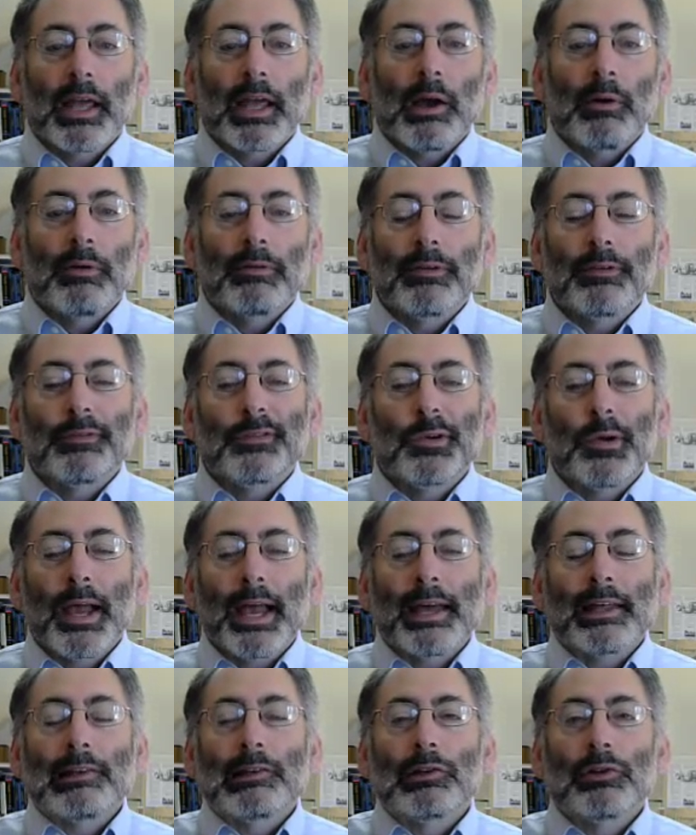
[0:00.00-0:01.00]
However, if you
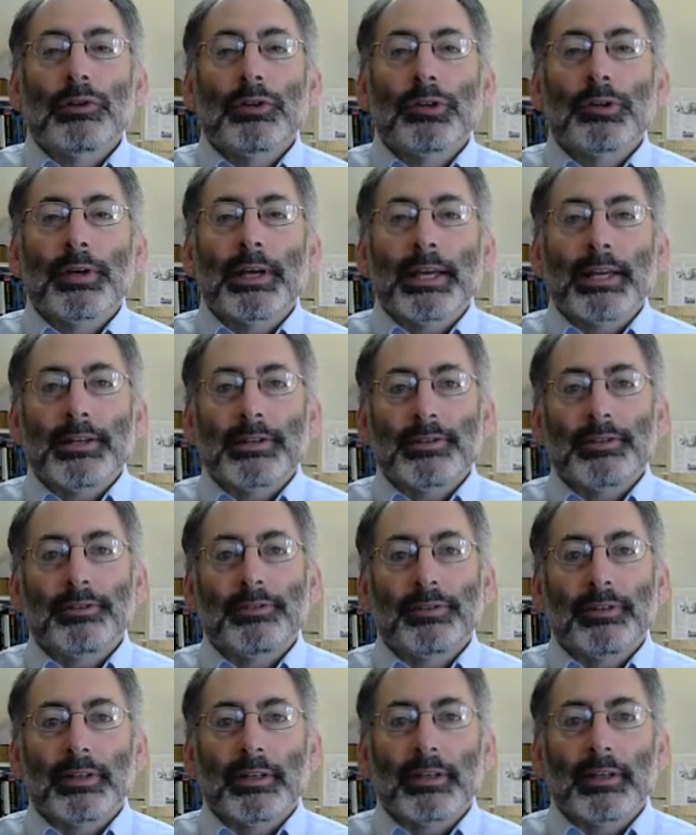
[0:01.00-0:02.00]
add learner
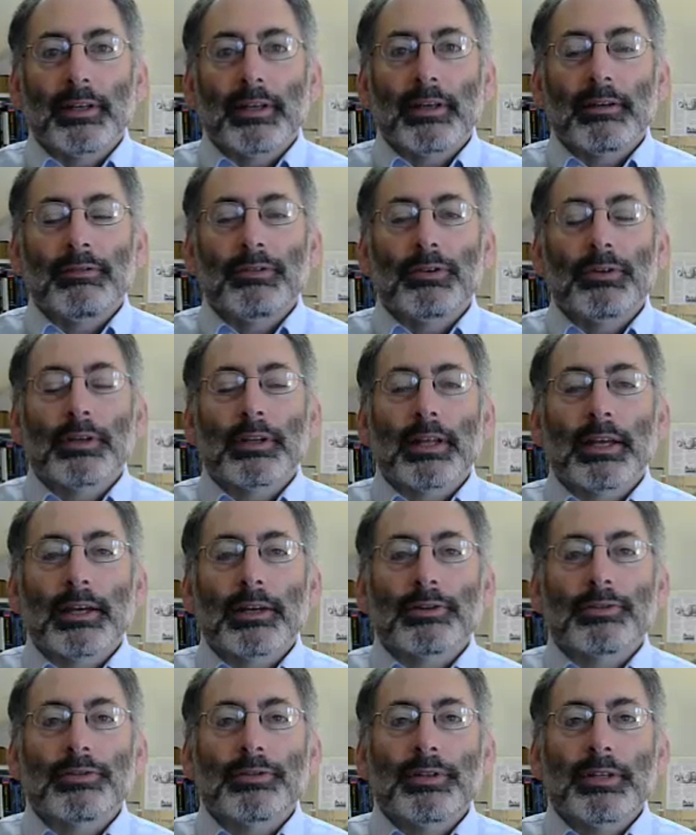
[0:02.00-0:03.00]
agency, if you can
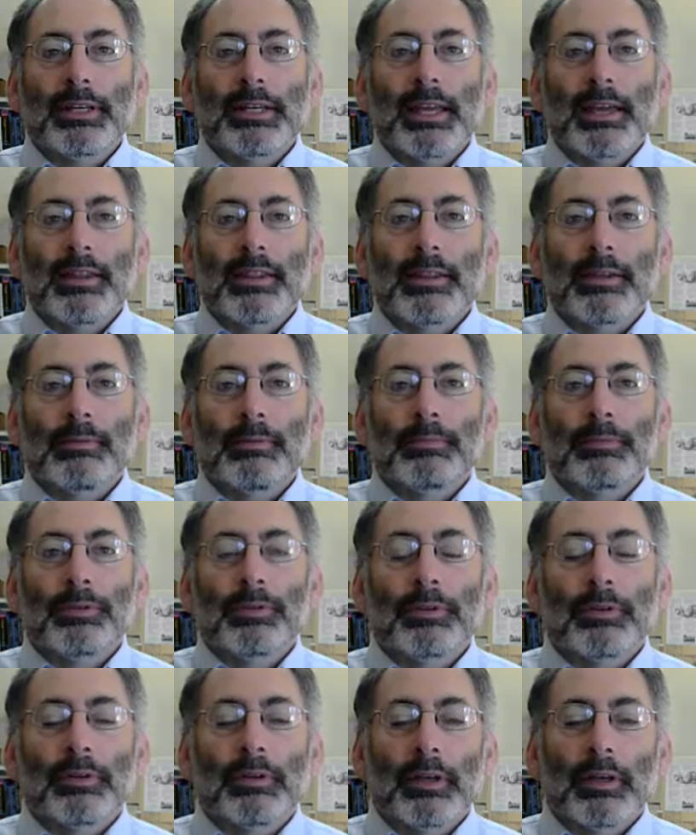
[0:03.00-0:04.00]
actually get them
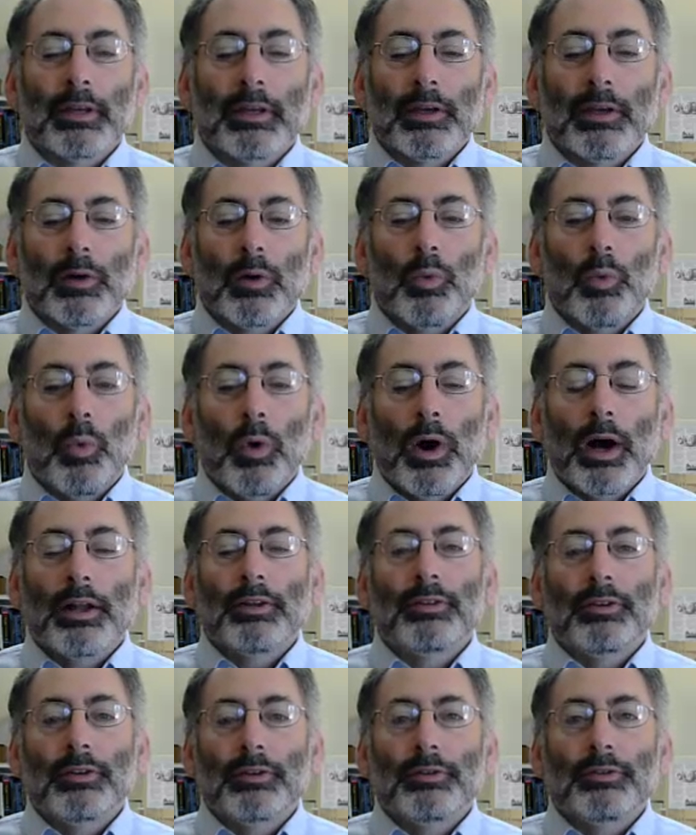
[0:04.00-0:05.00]
to want
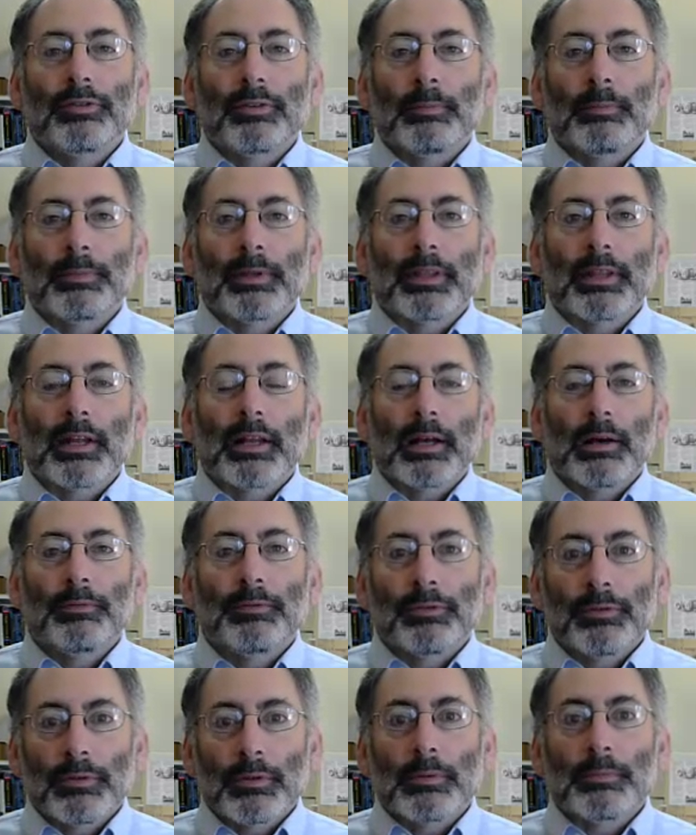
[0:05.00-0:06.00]
to do something that
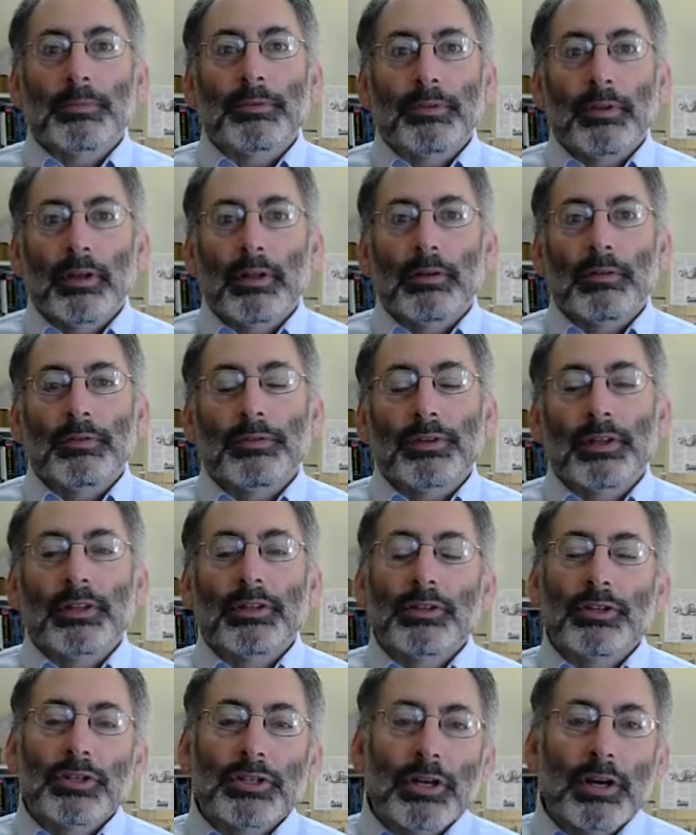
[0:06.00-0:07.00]
comes from themselves and
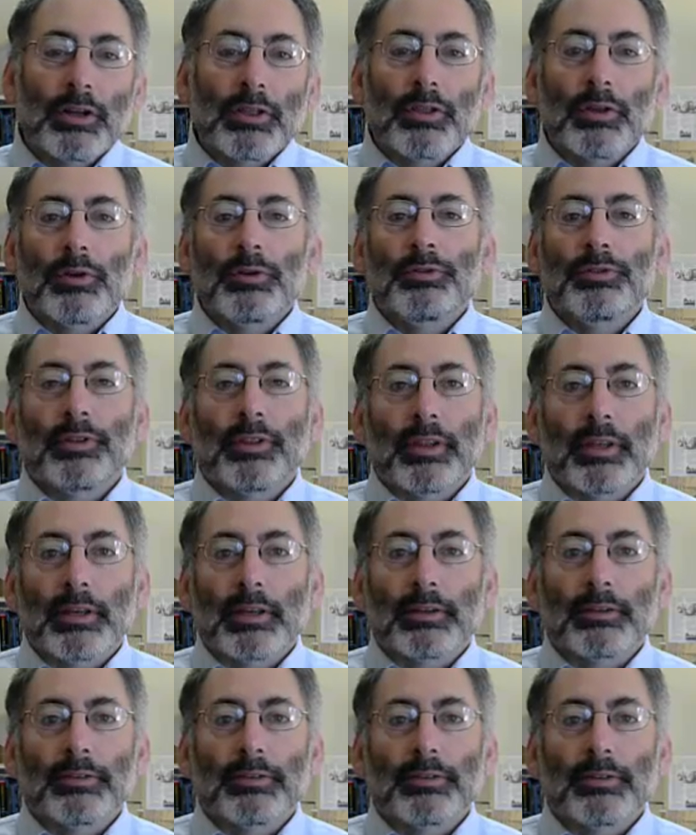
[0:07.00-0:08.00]
to share those
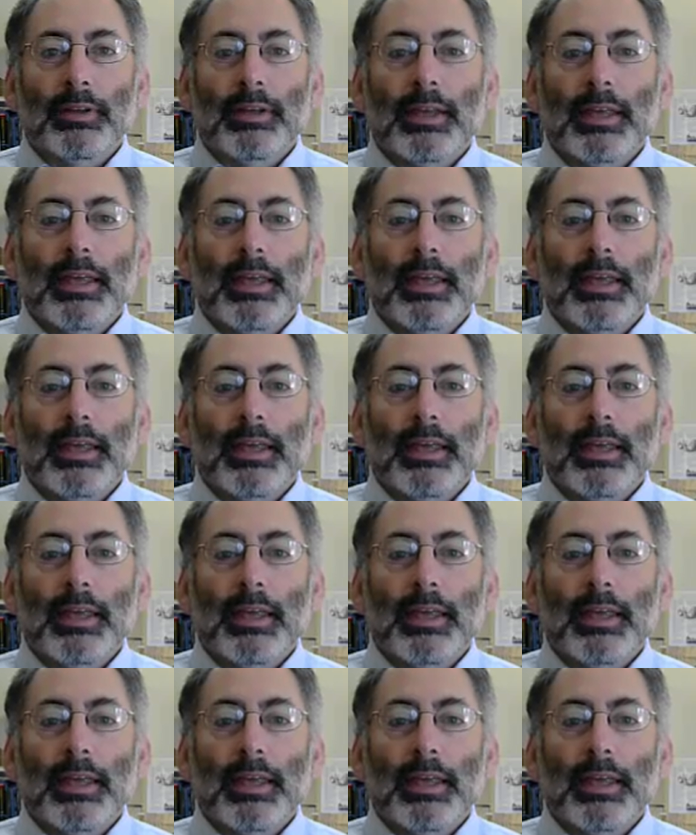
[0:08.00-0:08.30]
things,